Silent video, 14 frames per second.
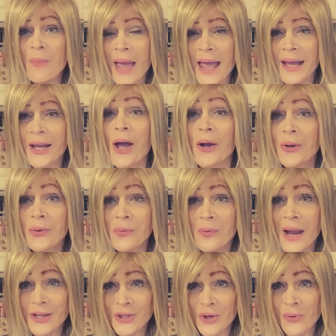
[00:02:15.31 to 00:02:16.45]
make
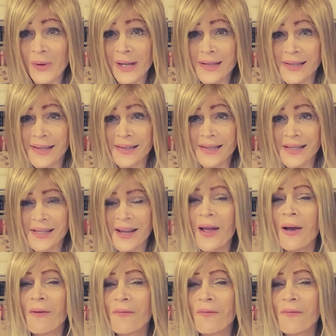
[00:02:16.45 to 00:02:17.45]
great choices.